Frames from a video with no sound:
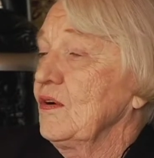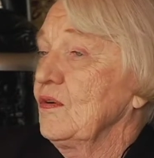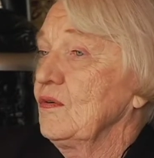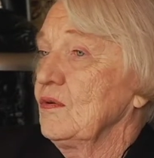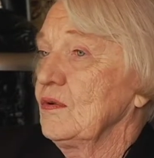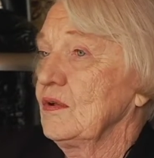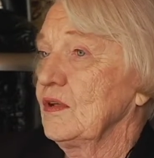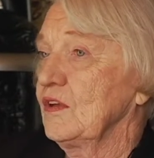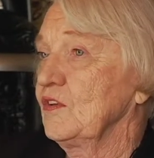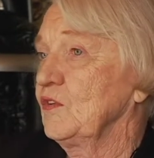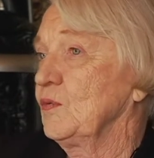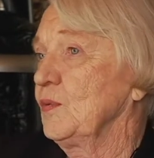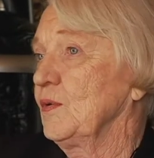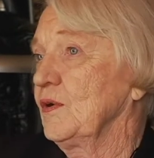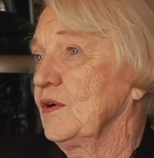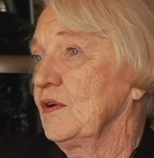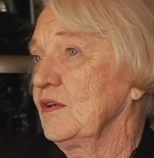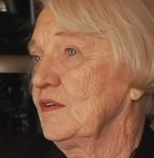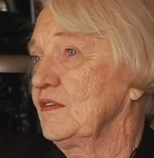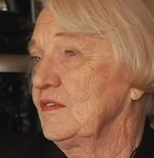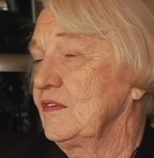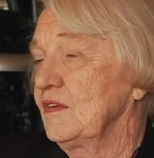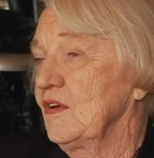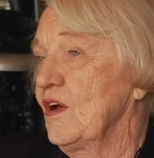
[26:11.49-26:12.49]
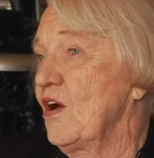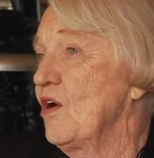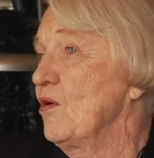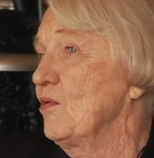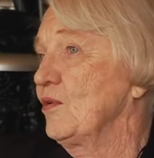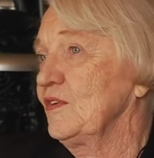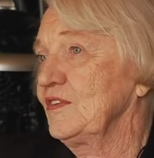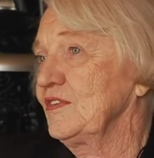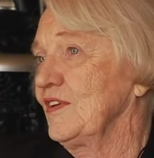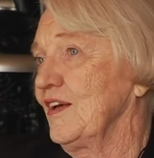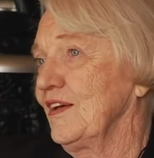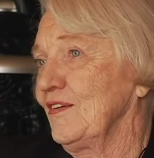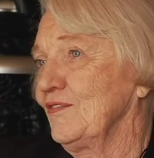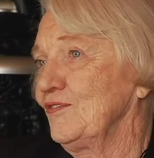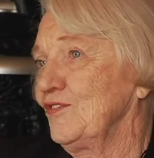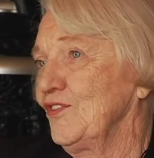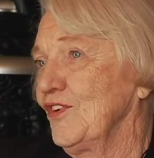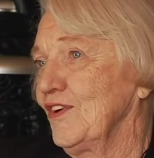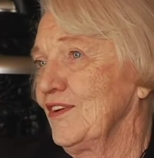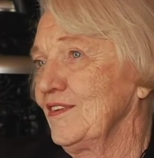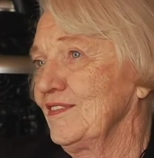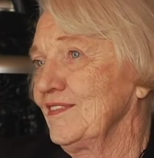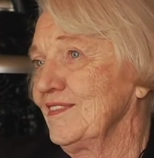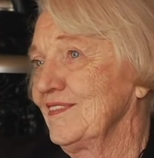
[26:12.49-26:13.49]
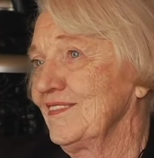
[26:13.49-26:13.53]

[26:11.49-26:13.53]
whole experience. Always have, John.